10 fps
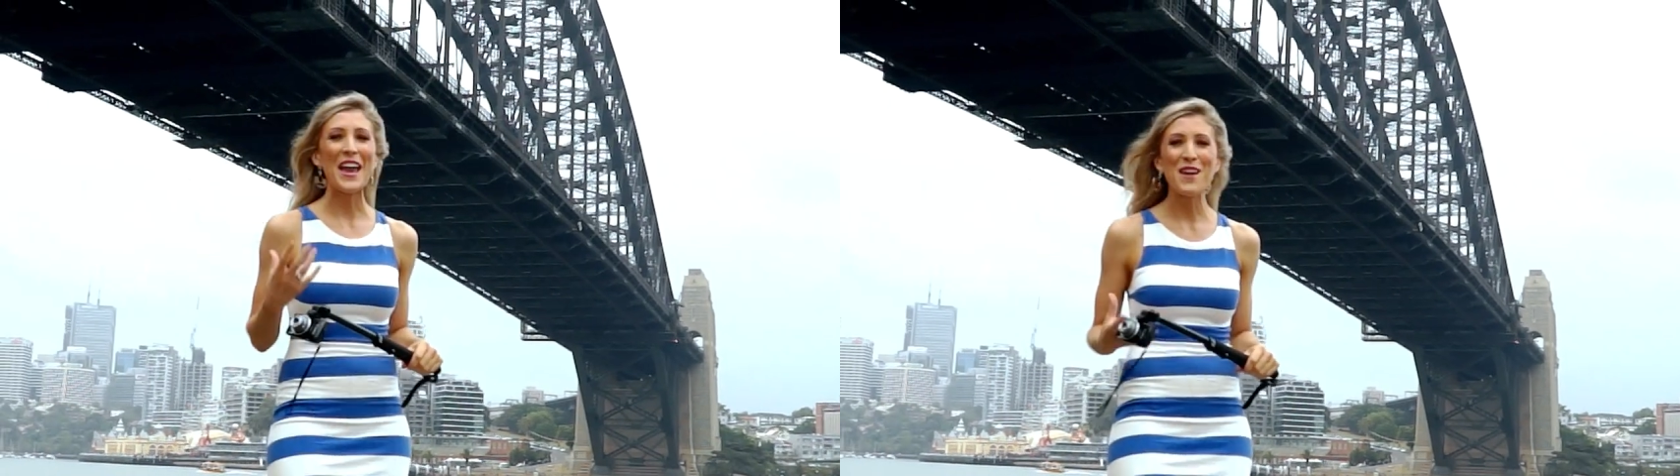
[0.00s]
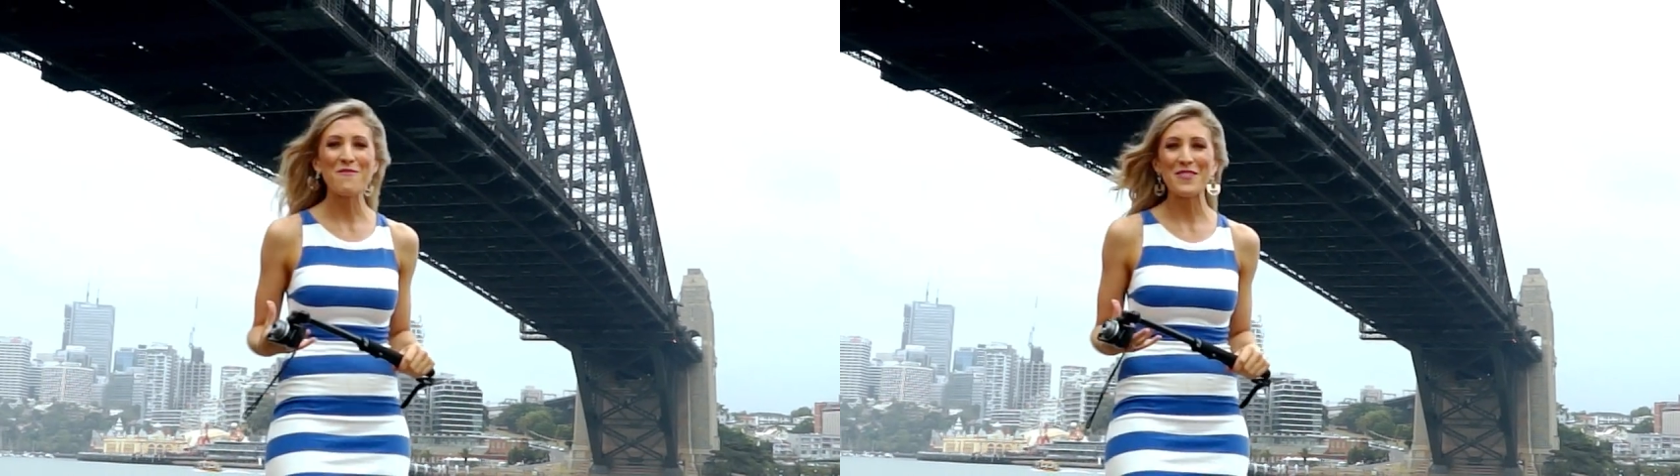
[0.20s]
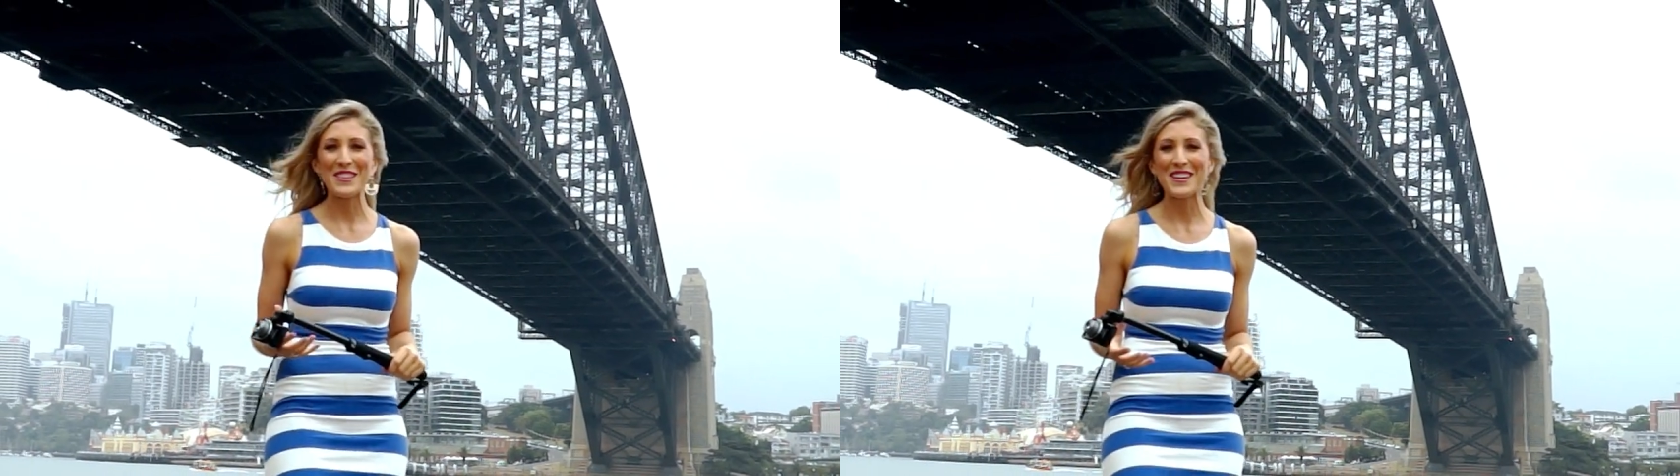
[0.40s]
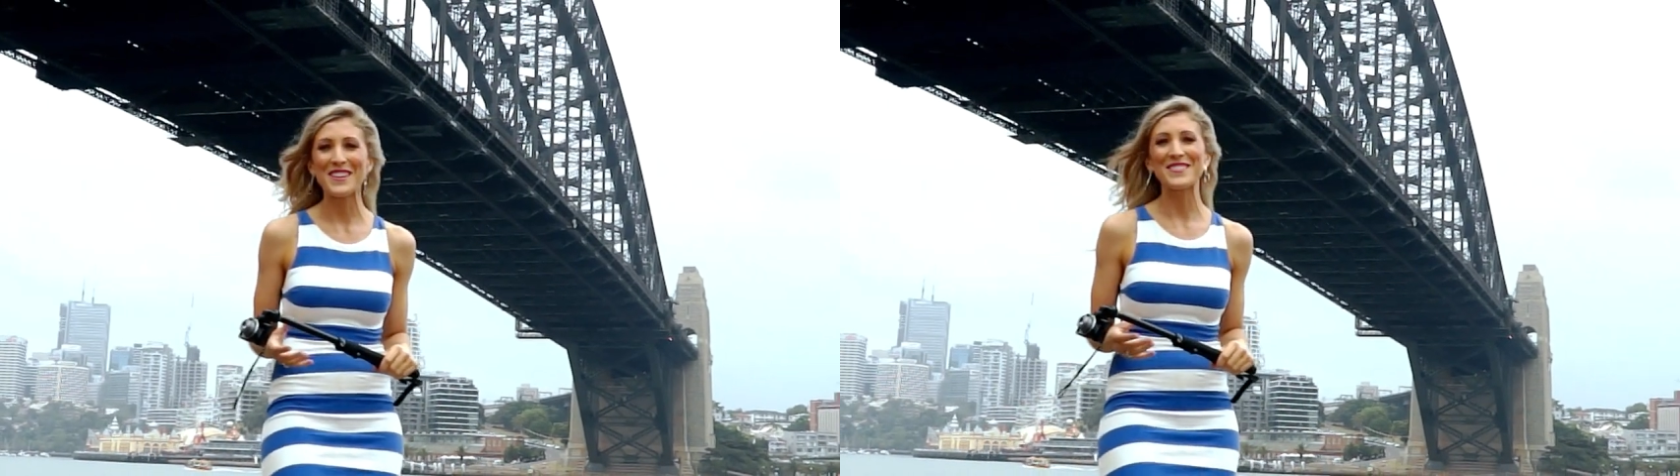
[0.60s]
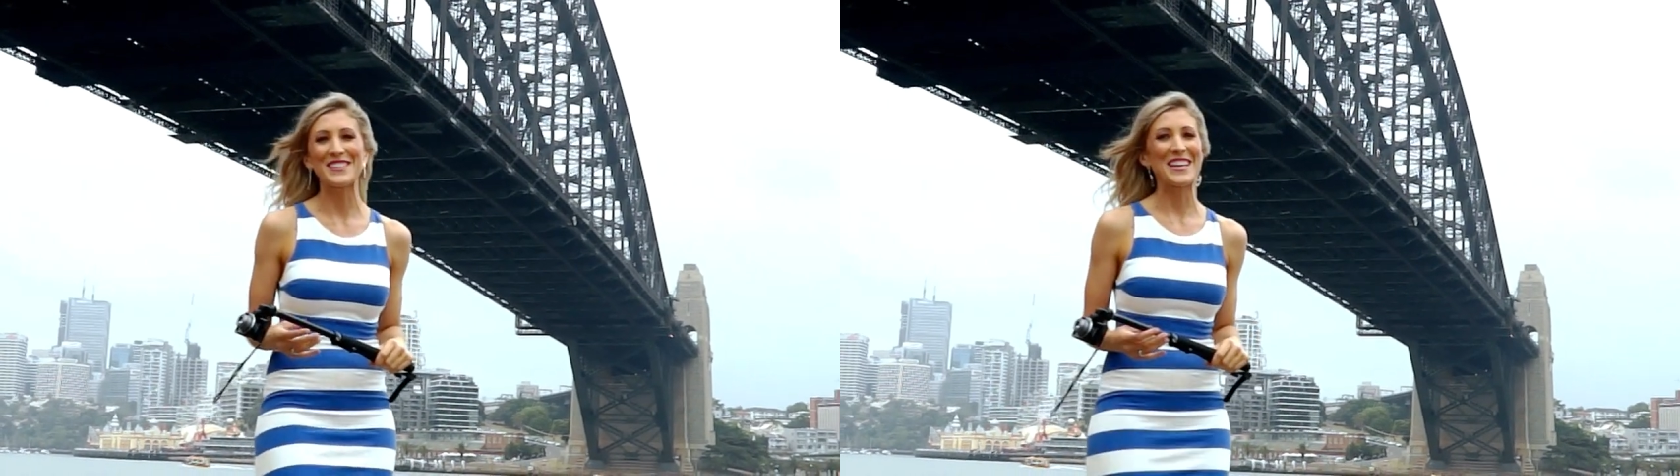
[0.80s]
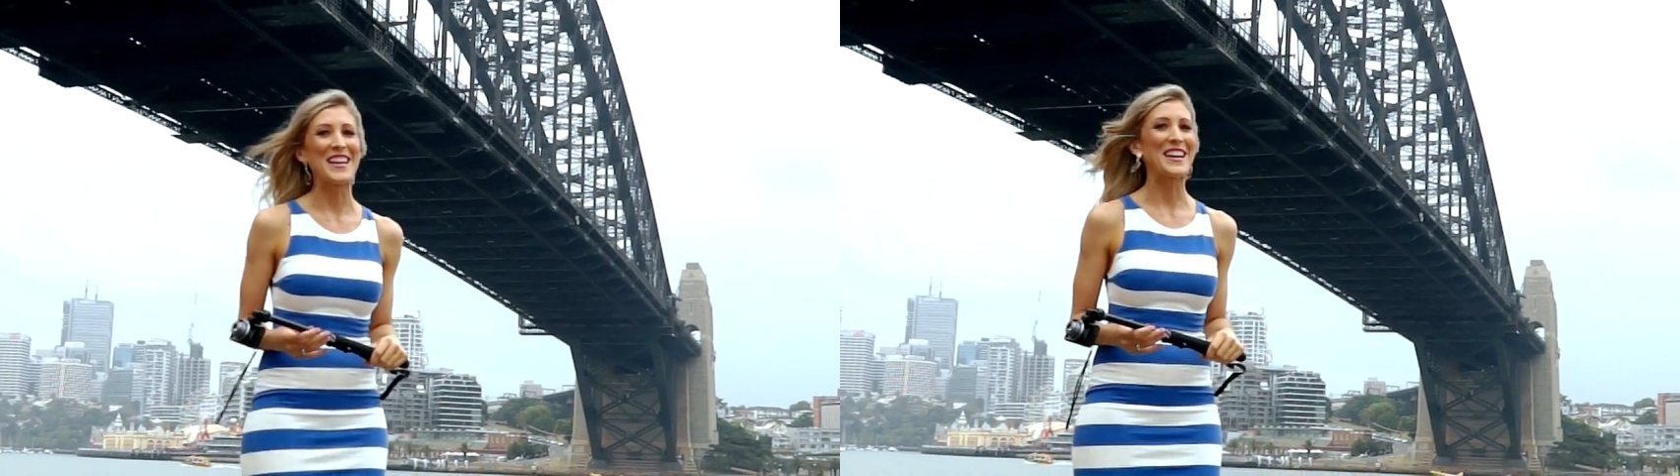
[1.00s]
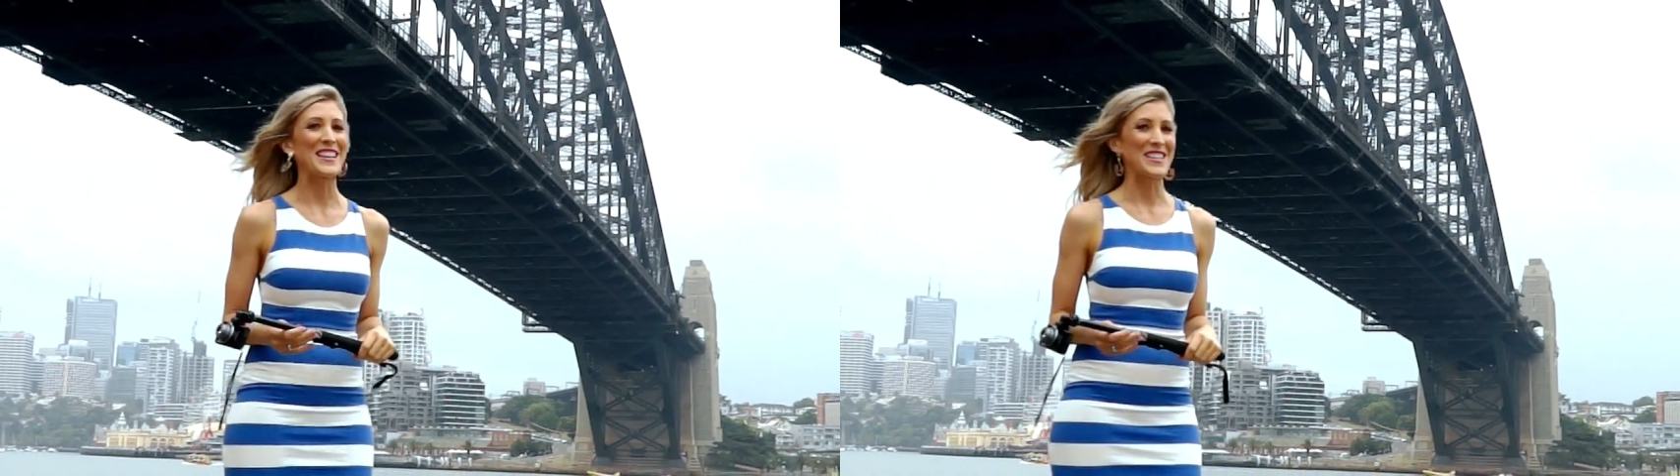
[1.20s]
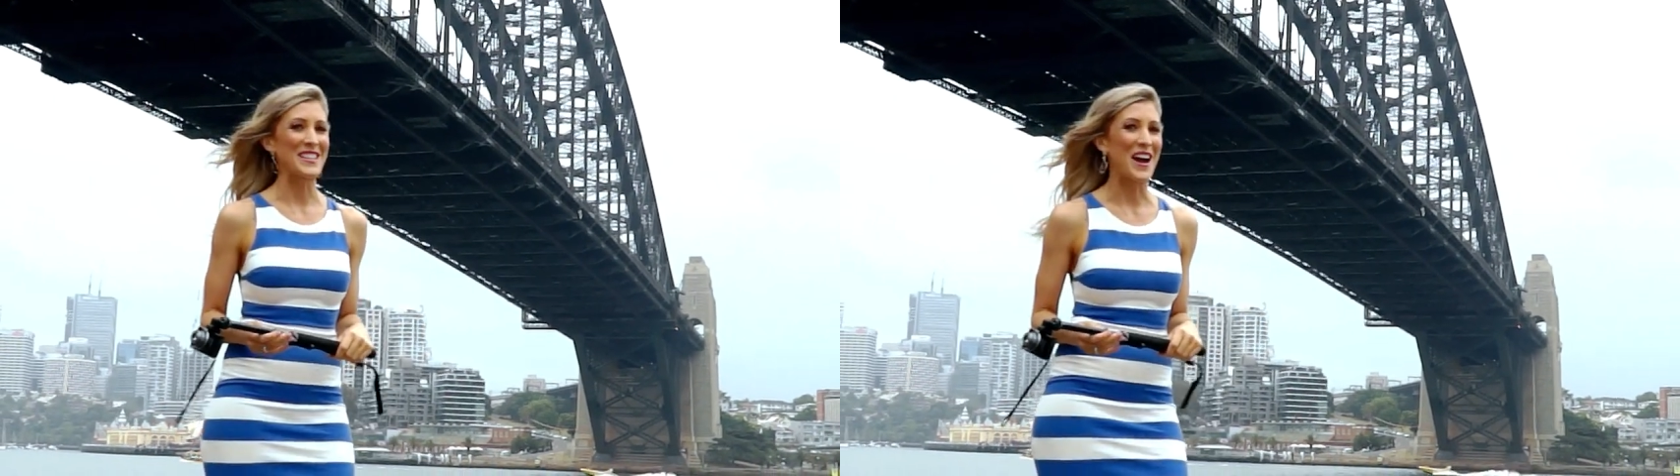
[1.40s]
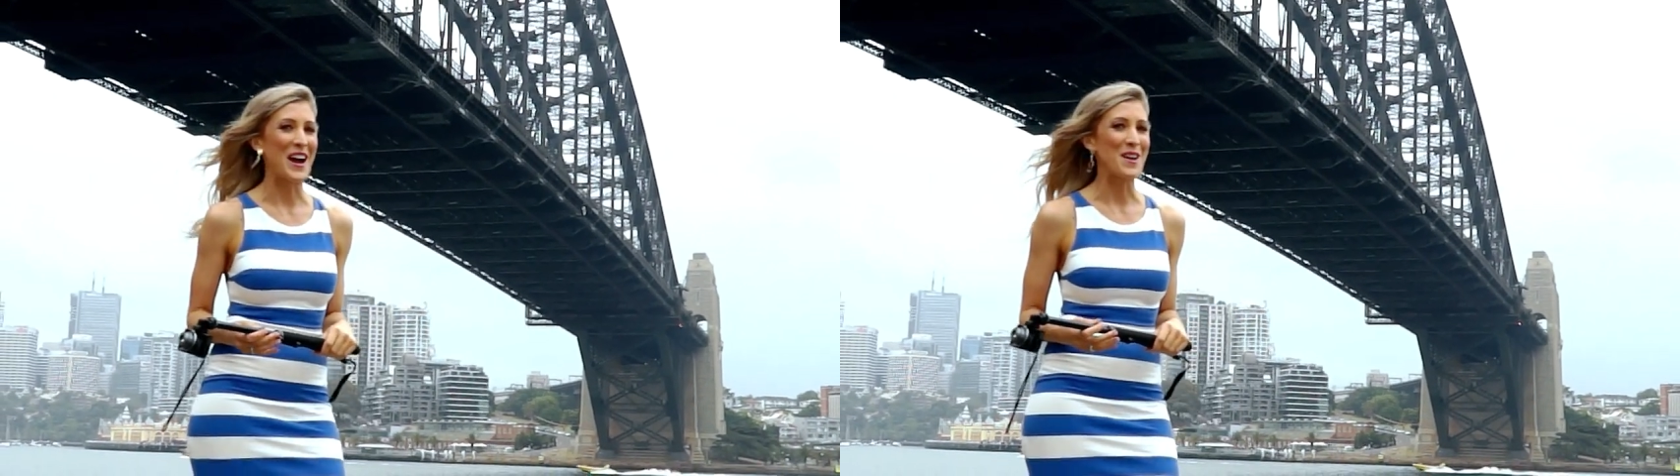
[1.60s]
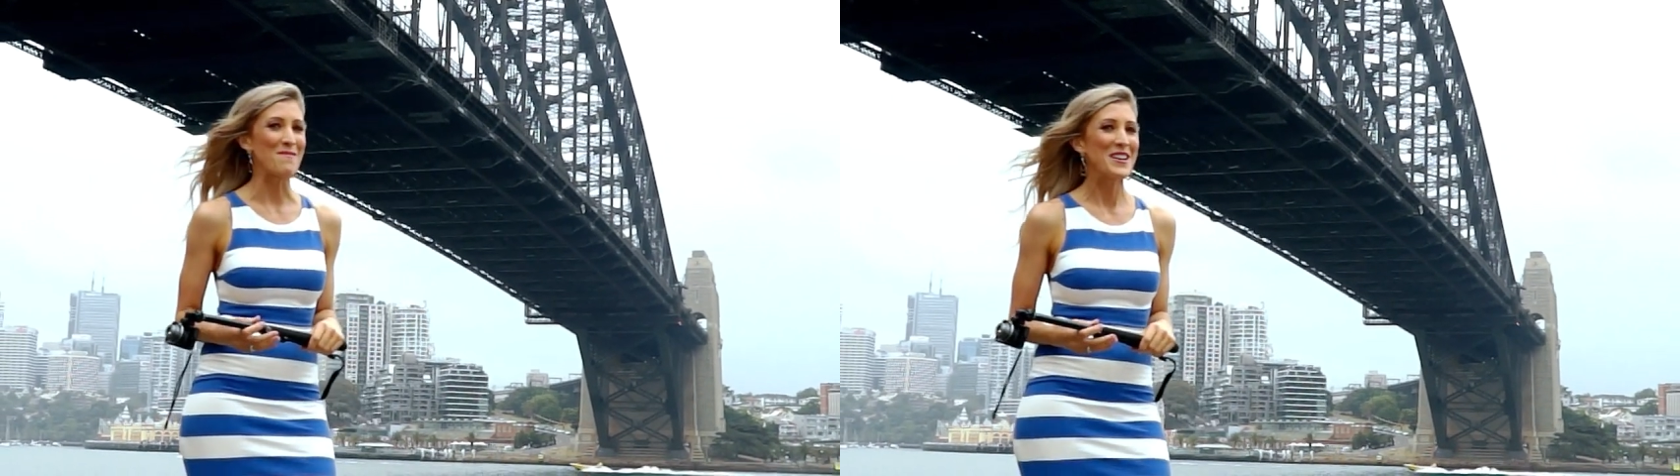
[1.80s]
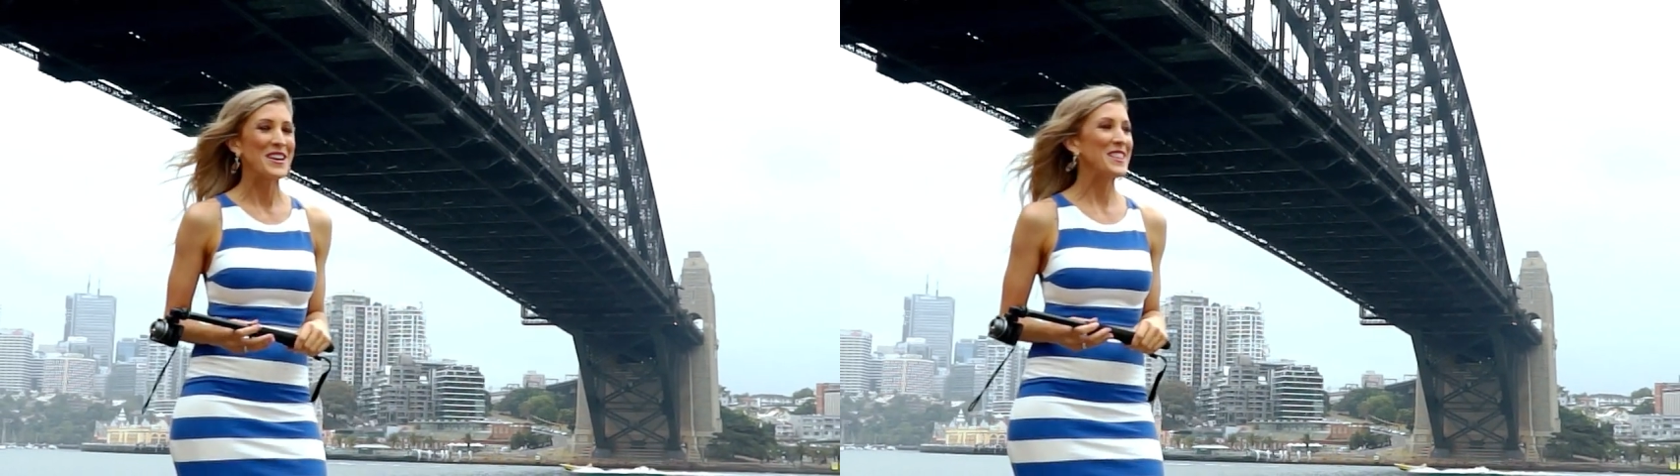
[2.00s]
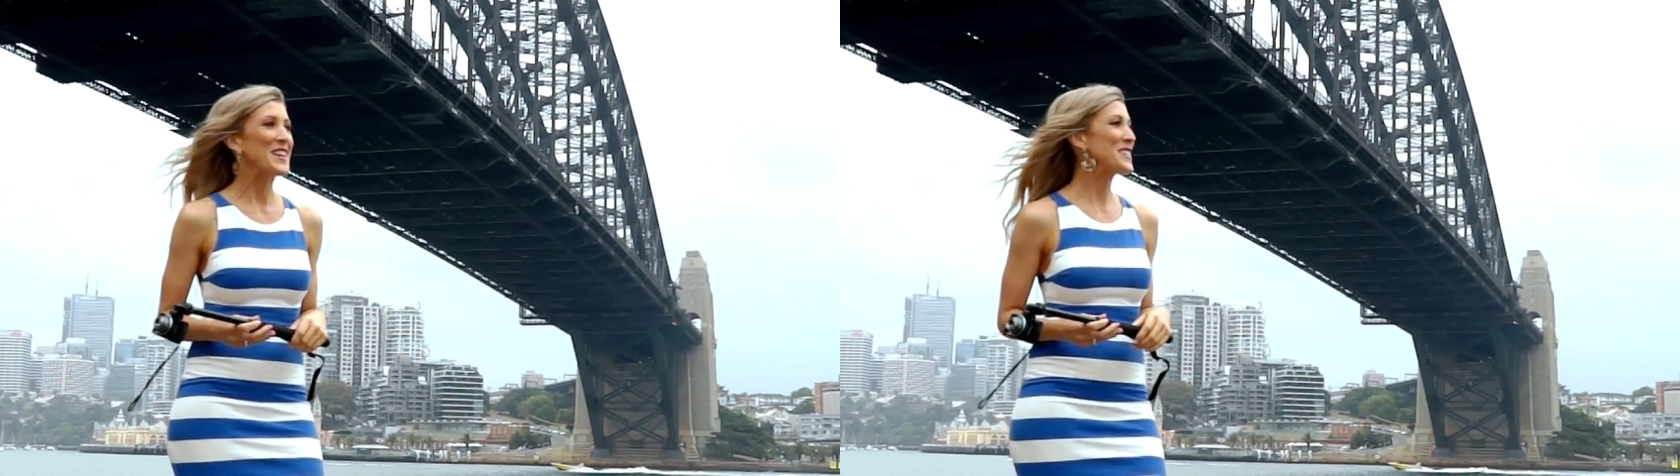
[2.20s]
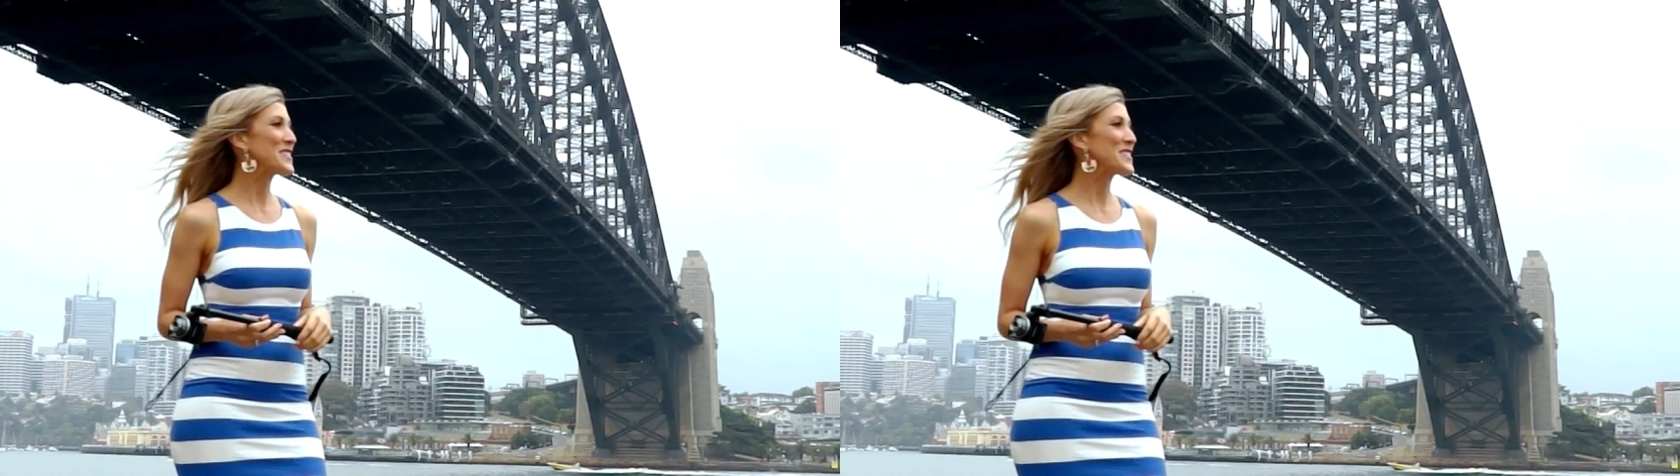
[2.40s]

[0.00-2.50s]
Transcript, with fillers: everything you're seeing at the time, the